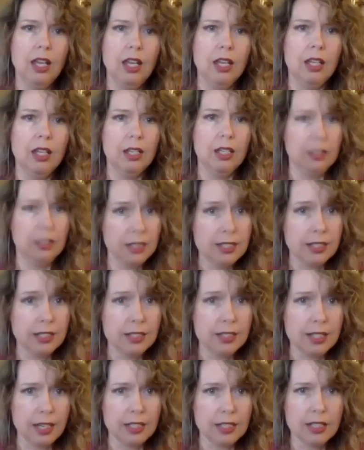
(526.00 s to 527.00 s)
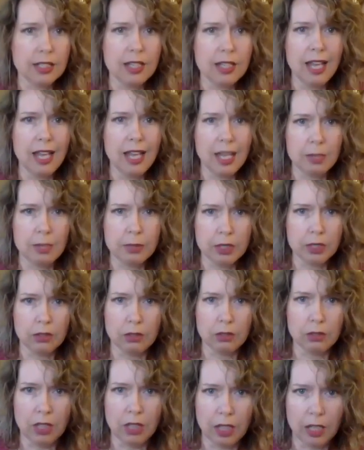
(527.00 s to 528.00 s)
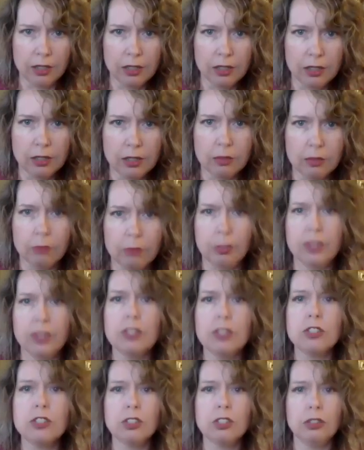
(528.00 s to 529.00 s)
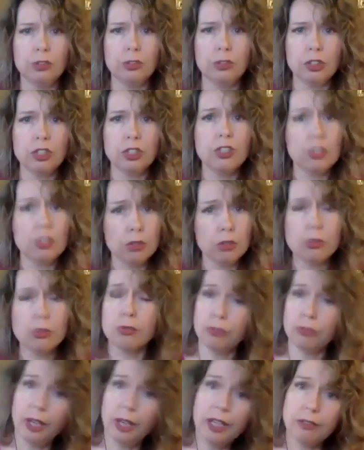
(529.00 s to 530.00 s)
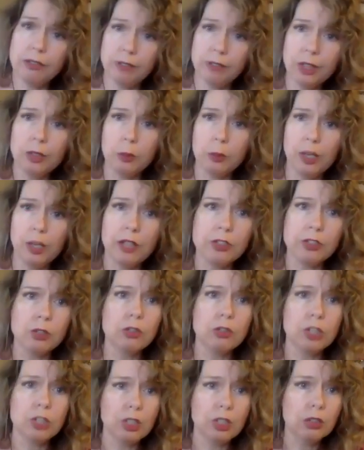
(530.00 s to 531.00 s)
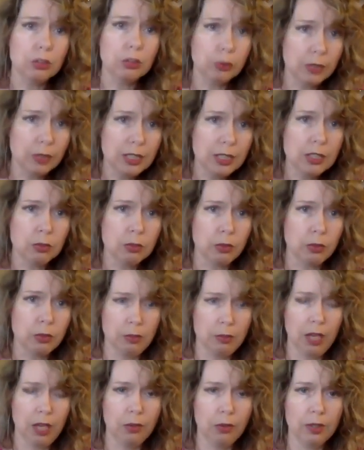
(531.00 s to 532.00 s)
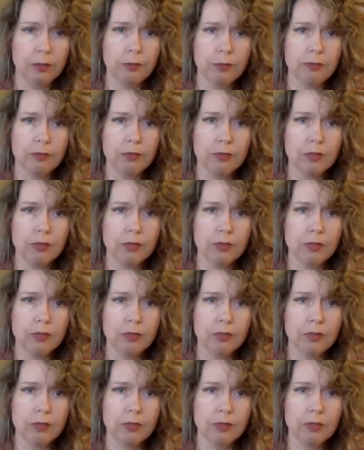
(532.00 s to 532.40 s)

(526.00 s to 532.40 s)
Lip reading: Alyssa says, absolutely not. But this solution suits Fran very well, so she agrees with Myra.